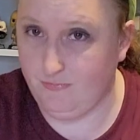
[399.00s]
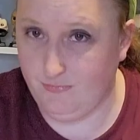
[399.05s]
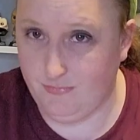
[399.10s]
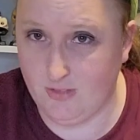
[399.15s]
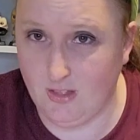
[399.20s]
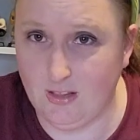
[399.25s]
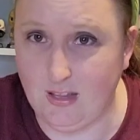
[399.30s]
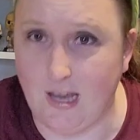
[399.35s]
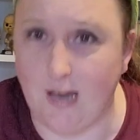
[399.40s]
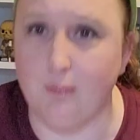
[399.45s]

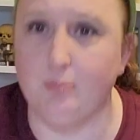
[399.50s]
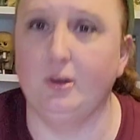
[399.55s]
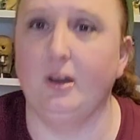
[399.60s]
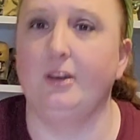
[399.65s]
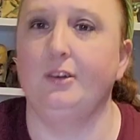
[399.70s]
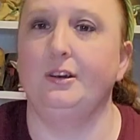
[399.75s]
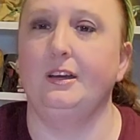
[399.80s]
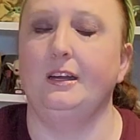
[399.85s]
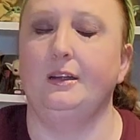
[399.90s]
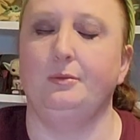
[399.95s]
the
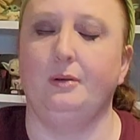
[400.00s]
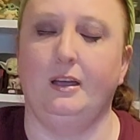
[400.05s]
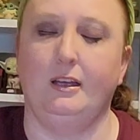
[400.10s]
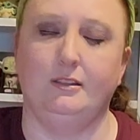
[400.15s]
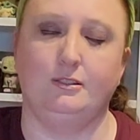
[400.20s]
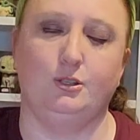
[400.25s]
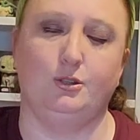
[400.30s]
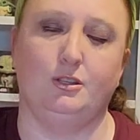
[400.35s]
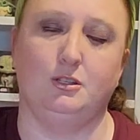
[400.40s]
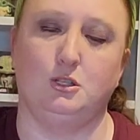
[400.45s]
library,
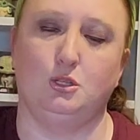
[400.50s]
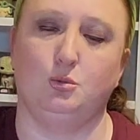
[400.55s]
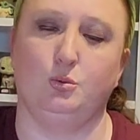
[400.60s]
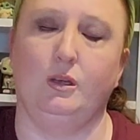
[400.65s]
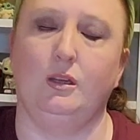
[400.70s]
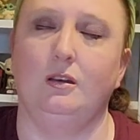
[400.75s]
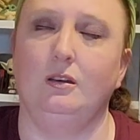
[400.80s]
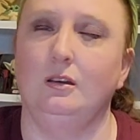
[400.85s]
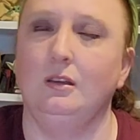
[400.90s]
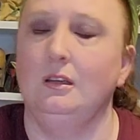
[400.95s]
right? So this is
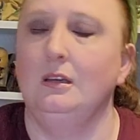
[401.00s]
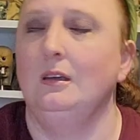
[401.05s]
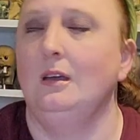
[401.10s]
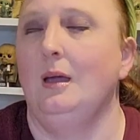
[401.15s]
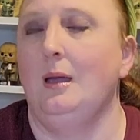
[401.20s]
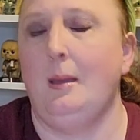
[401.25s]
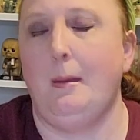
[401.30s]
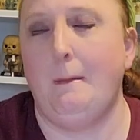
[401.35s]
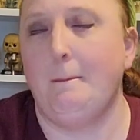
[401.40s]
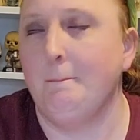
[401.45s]
when
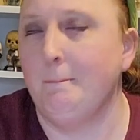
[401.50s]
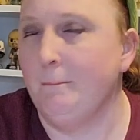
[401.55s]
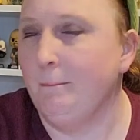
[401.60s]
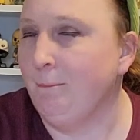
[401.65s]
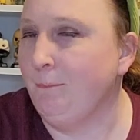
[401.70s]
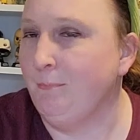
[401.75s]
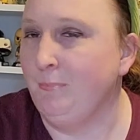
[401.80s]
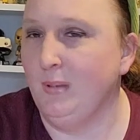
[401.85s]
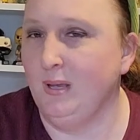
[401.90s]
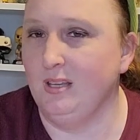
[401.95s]

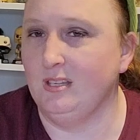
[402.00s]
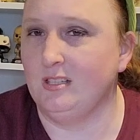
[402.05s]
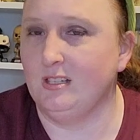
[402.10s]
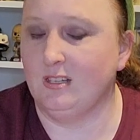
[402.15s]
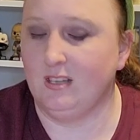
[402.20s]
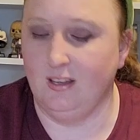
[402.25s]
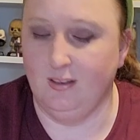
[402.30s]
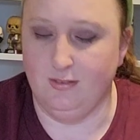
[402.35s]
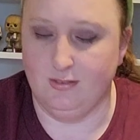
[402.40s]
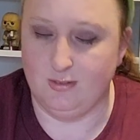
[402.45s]
Beast
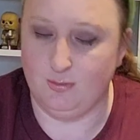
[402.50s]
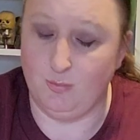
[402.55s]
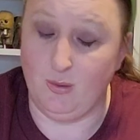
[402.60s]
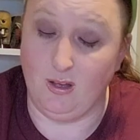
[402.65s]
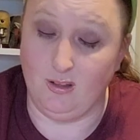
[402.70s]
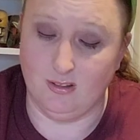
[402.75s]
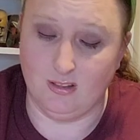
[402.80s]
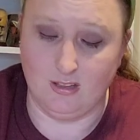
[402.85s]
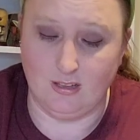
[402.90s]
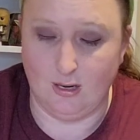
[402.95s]
gives
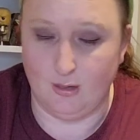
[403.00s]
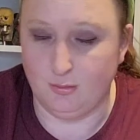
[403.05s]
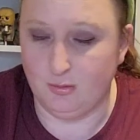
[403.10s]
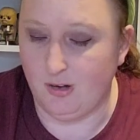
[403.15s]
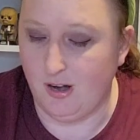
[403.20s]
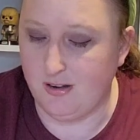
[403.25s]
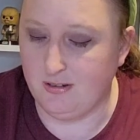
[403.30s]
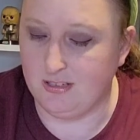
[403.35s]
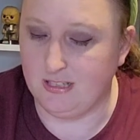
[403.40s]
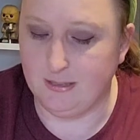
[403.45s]
Belle the
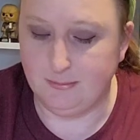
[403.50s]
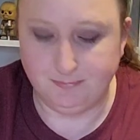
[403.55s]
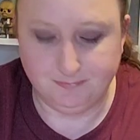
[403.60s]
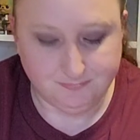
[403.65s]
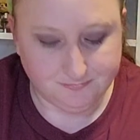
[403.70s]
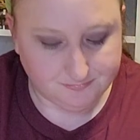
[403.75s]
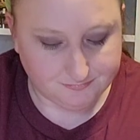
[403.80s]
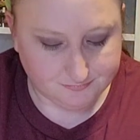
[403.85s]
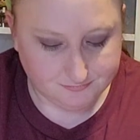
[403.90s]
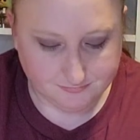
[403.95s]
library.
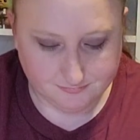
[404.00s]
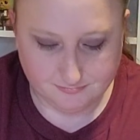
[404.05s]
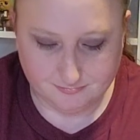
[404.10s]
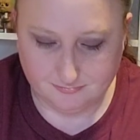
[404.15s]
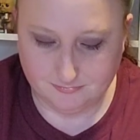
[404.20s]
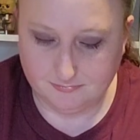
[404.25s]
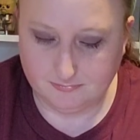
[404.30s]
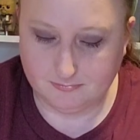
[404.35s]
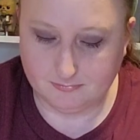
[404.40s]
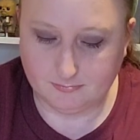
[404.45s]

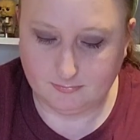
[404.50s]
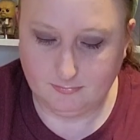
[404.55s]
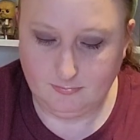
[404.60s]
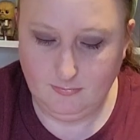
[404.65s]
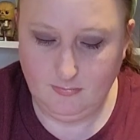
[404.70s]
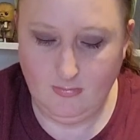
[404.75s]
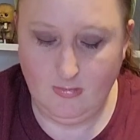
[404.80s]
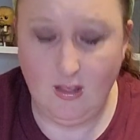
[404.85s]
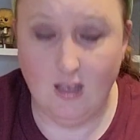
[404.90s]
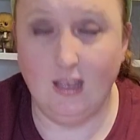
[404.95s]

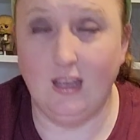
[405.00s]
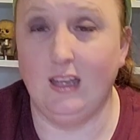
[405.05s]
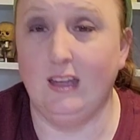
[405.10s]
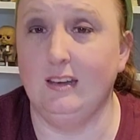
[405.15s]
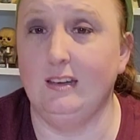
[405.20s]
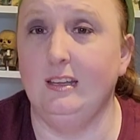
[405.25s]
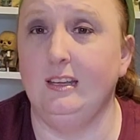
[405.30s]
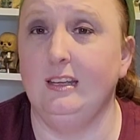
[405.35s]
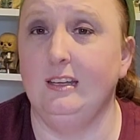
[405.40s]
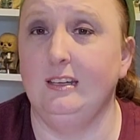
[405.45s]
And
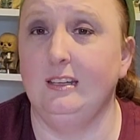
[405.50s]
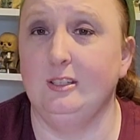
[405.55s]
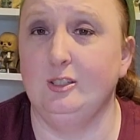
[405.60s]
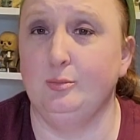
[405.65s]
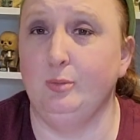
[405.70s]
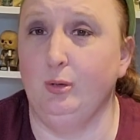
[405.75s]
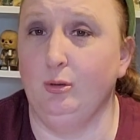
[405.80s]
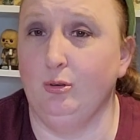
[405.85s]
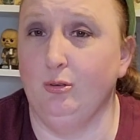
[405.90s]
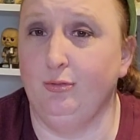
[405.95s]
it is
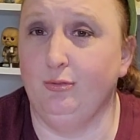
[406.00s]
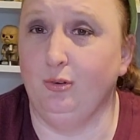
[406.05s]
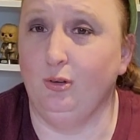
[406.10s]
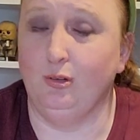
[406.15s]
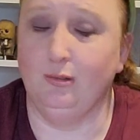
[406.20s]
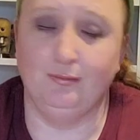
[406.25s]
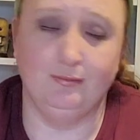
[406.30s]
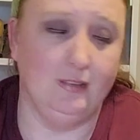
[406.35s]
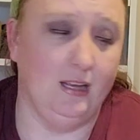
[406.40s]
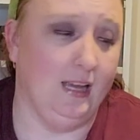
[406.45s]

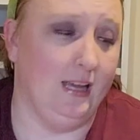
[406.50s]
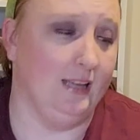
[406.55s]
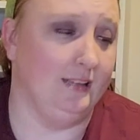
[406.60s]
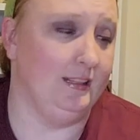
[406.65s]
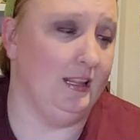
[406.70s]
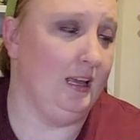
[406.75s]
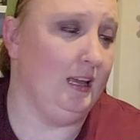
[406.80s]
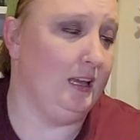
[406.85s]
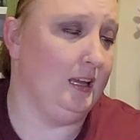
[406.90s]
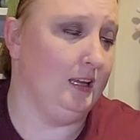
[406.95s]
beautiful. And
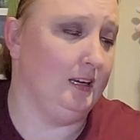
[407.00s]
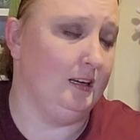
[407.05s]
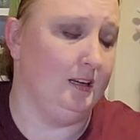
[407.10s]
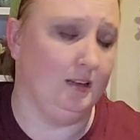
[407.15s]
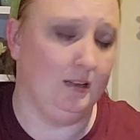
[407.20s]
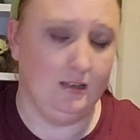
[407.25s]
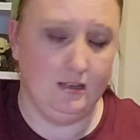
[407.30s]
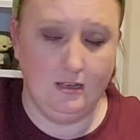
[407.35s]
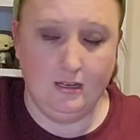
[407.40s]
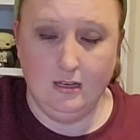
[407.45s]
then,
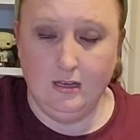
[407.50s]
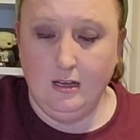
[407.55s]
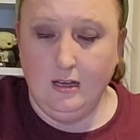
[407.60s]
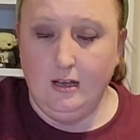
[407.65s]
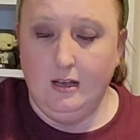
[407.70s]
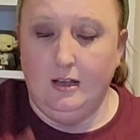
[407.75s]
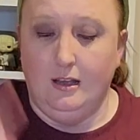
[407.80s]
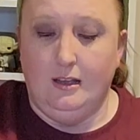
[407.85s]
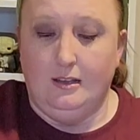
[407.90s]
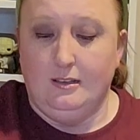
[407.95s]

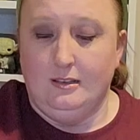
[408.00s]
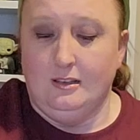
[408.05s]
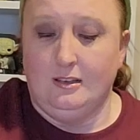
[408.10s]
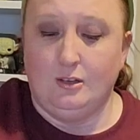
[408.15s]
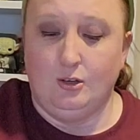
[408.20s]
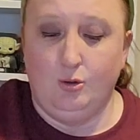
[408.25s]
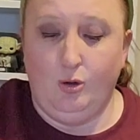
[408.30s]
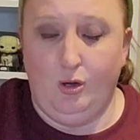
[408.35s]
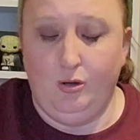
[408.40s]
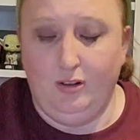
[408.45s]

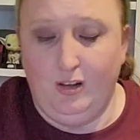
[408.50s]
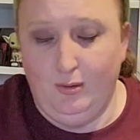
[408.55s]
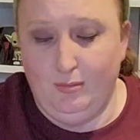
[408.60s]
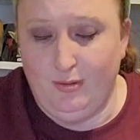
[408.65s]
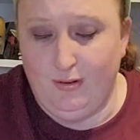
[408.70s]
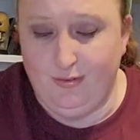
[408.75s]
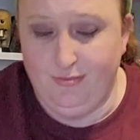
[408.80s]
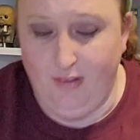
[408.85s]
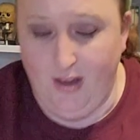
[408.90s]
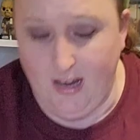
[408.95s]
quote
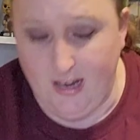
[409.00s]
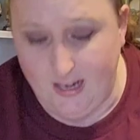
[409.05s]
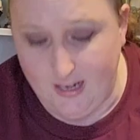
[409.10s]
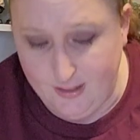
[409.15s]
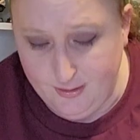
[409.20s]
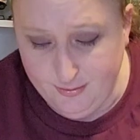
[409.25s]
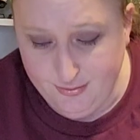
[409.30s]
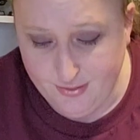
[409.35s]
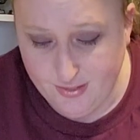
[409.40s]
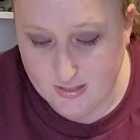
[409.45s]
number
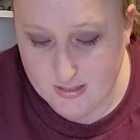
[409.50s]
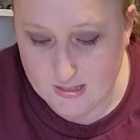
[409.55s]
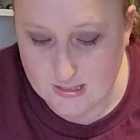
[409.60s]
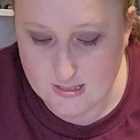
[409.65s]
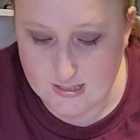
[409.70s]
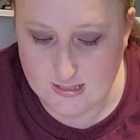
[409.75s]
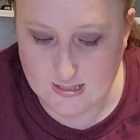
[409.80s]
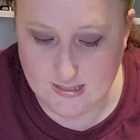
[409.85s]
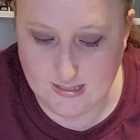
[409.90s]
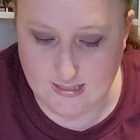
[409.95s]
5
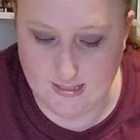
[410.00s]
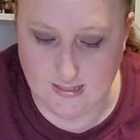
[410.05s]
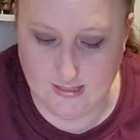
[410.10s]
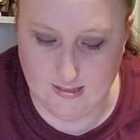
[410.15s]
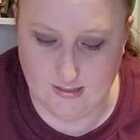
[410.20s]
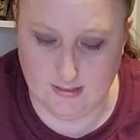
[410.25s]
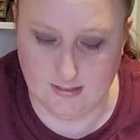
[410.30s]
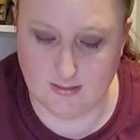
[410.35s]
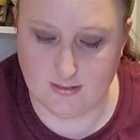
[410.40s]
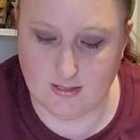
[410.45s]

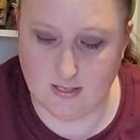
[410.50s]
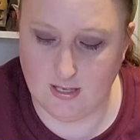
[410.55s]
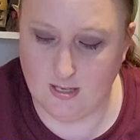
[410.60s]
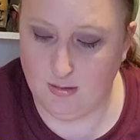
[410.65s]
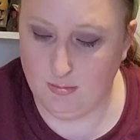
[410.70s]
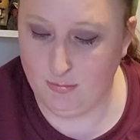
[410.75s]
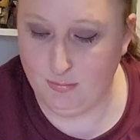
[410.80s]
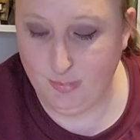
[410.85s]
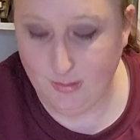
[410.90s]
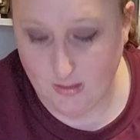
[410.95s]
is
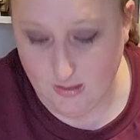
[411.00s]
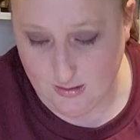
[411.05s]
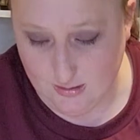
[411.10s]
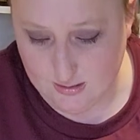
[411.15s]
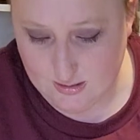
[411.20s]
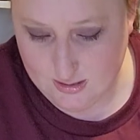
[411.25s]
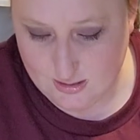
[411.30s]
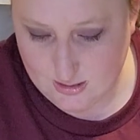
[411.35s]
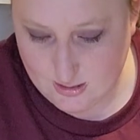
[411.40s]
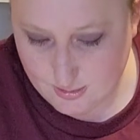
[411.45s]

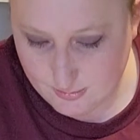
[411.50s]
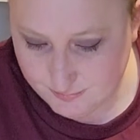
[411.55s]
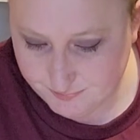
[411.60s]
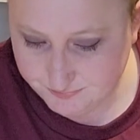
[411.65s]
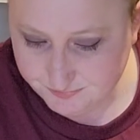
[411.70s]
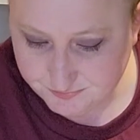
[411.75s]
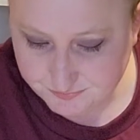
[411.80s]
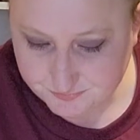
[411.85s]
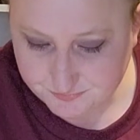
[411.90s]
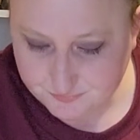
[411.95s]
Beast.
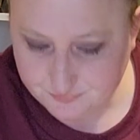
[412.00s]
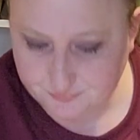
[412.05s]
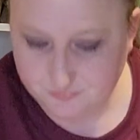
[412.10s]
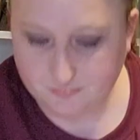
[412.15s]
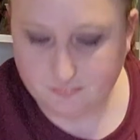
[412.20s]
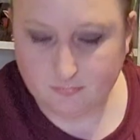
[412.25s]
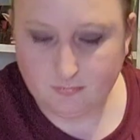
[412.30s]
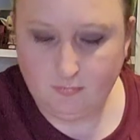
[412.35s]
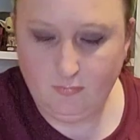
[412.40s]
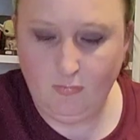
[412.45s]

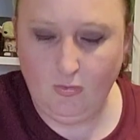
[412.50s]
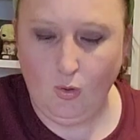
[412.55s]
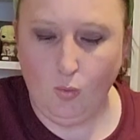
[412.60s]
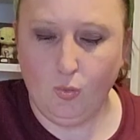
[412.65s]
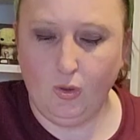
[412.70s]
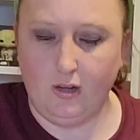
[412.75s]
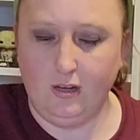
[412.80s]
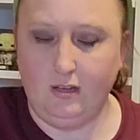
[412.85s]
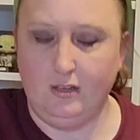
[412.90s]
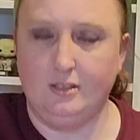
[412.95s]

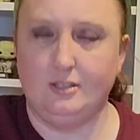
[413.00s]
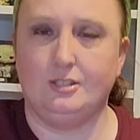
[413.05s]
When